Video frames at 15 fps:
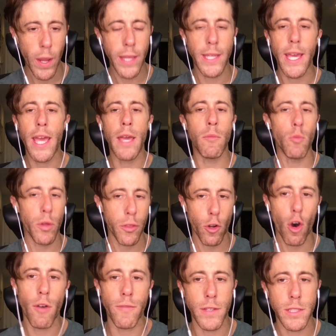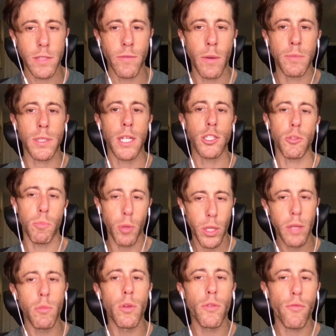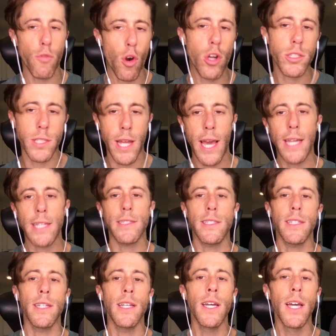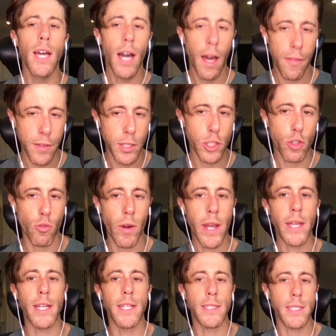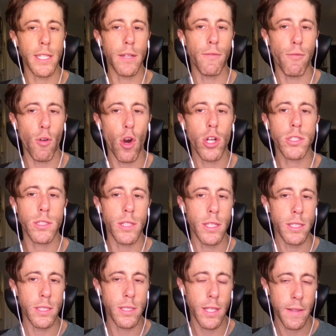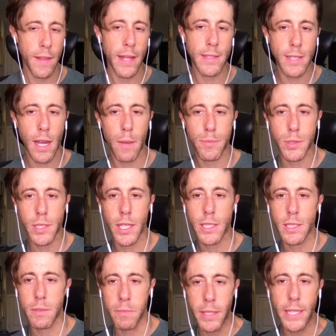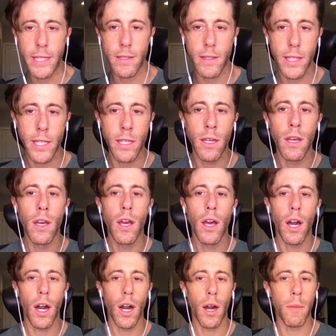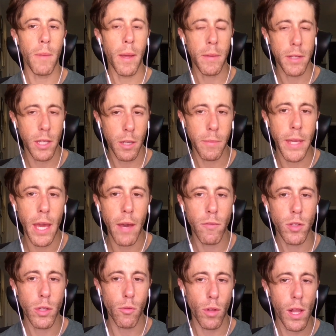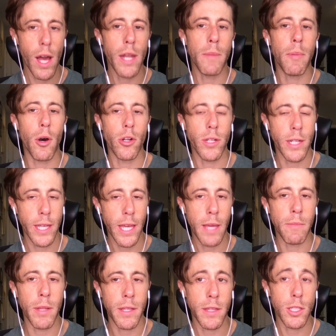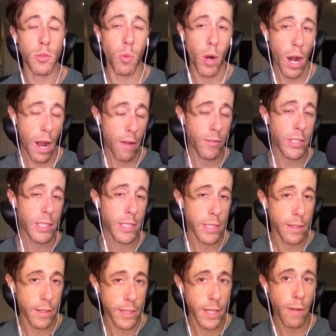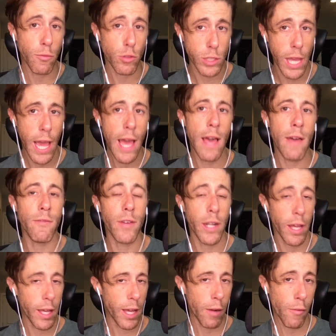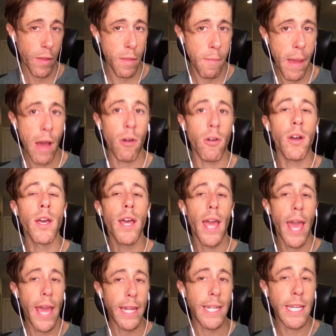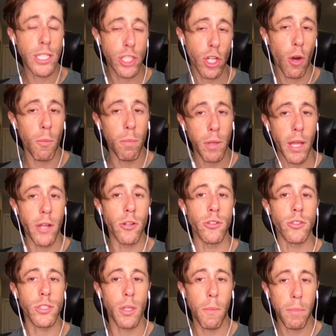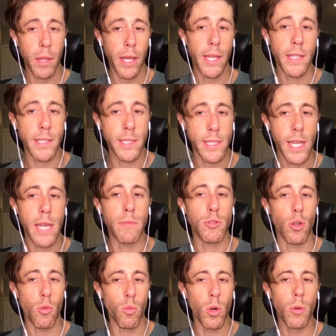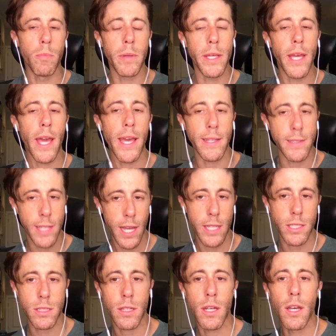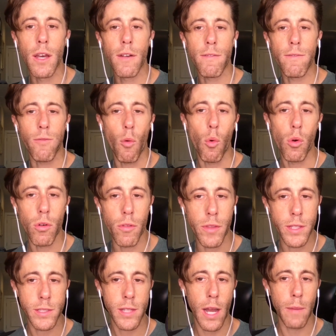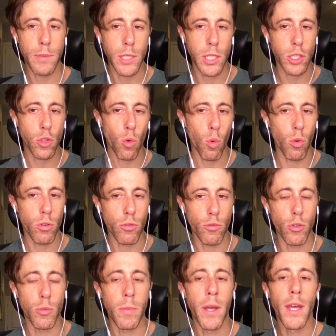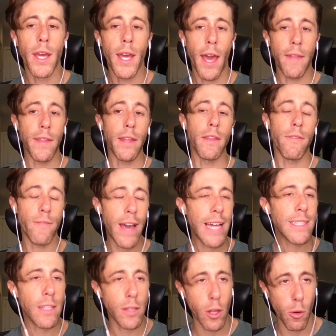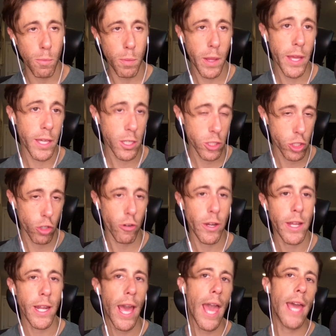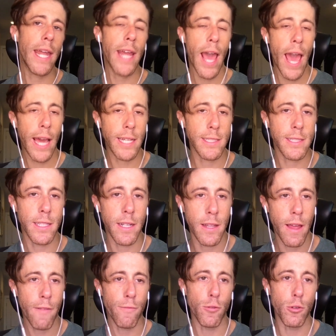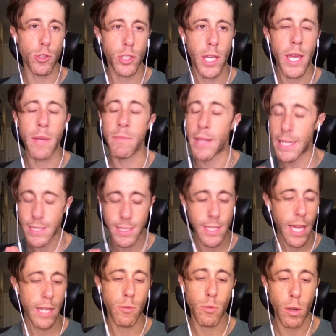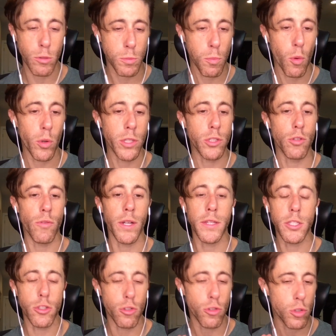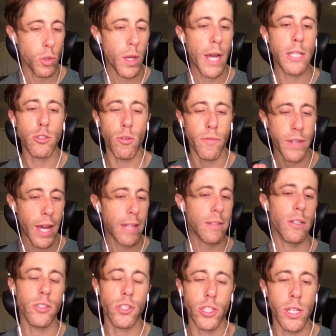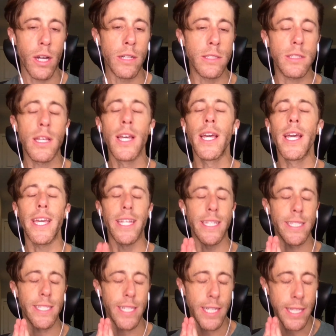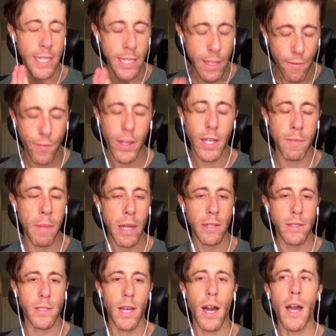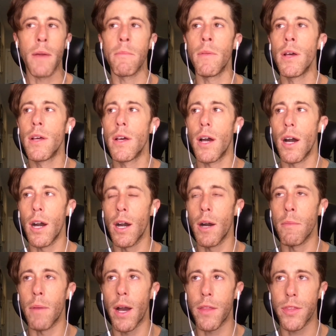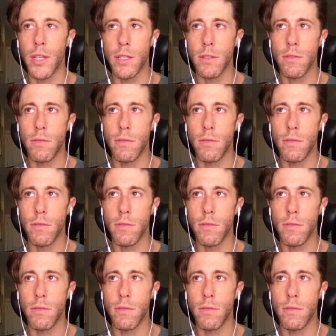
game with an offensive upside. So putting him with Frost and Atkinson, I think is great. And seeing Frost is in that top six immediately, and going to be heavily relied upon in a game like this, where obviously the Devils have, and I read them out, NHL players playing in this game. So it will be a test for this top 6 core group. And then the fact that they are playing Couturier and Atkinson in that first game, that's exactly what I was pointing to, right? These are two guys who have not touched the ice in a significant amount of time. I think